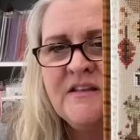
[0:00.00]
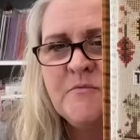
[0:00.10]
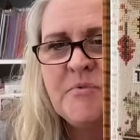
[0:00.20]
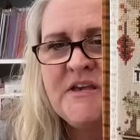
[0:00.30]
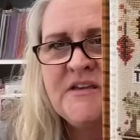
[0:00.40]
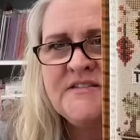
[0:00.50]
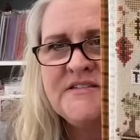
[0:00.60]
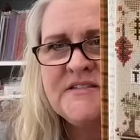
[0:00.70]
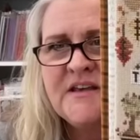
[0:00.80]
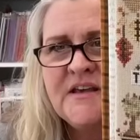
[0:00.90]
the
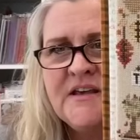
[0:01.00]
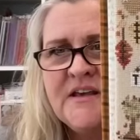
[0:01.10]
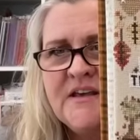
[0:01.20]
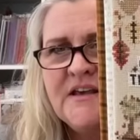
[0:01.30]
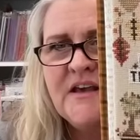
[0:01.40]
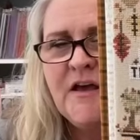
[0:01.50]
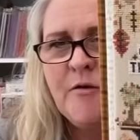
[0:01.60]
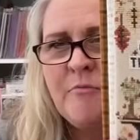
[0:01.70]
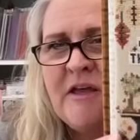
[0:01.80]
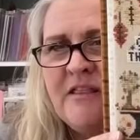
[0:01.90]
piece,
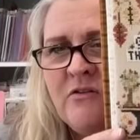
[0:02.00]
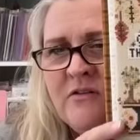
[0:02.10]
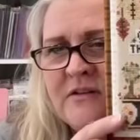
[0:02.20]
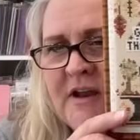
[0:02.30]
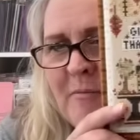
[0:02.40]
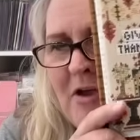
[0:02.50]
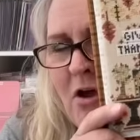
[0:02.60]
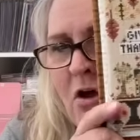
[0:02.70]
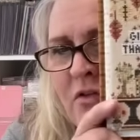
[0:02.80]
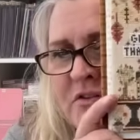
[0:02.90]
and they're naming
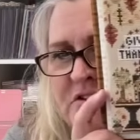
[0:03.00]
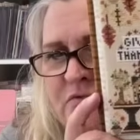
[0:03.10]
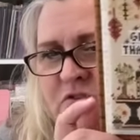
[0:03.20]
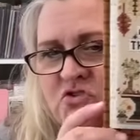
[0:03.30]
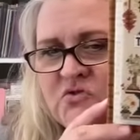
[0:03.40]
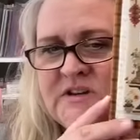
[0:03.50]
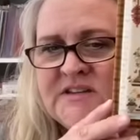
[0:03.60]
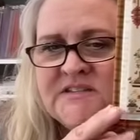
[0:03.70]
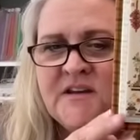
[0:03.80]
all the different trees.